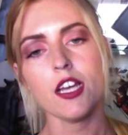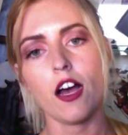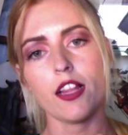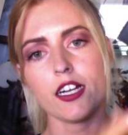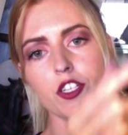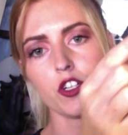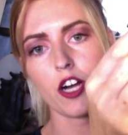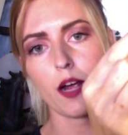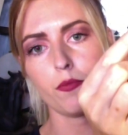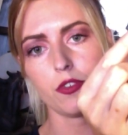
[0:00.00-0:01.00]
I'll add a
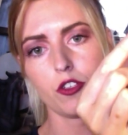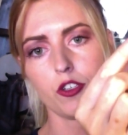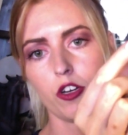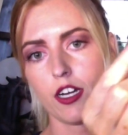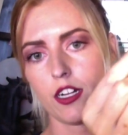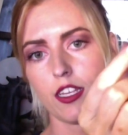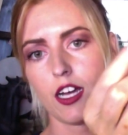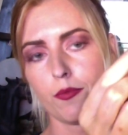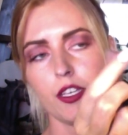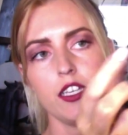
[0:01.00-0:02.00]
strap to go under the
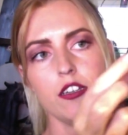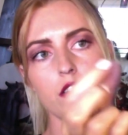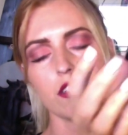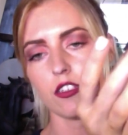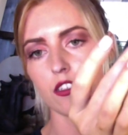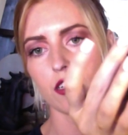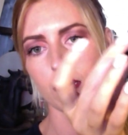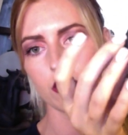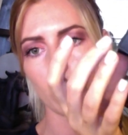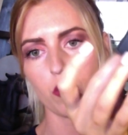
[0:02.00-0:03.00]
arm here, is there's
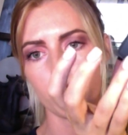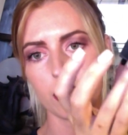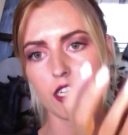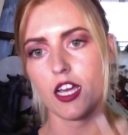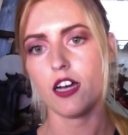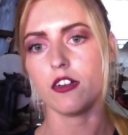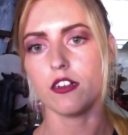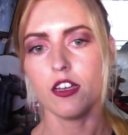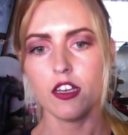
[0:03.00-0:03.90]
nothing to hold this down, and